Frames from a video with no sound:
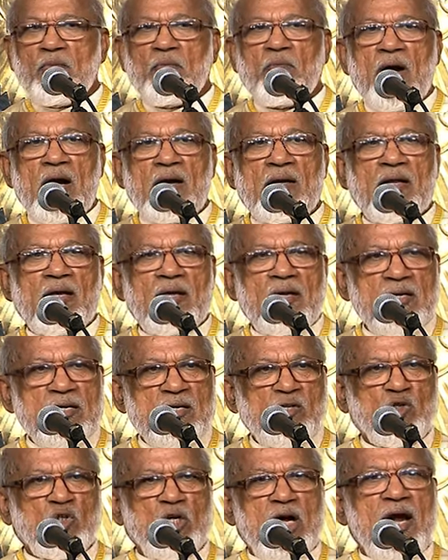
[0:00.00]
but
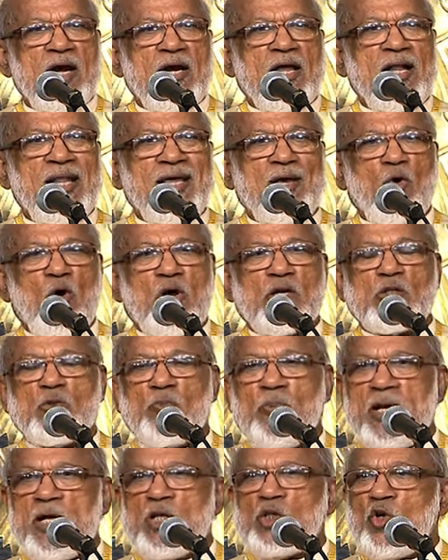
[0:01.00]
internally or
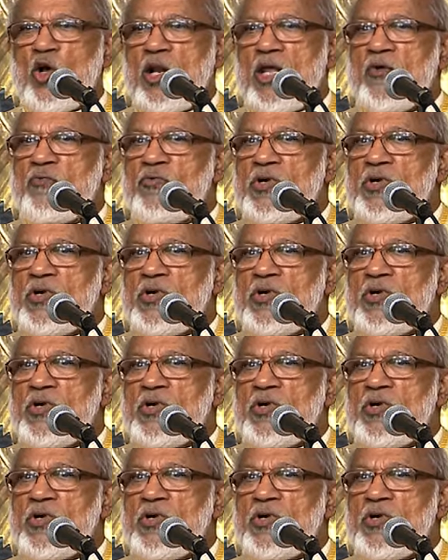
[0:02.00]
spiritually,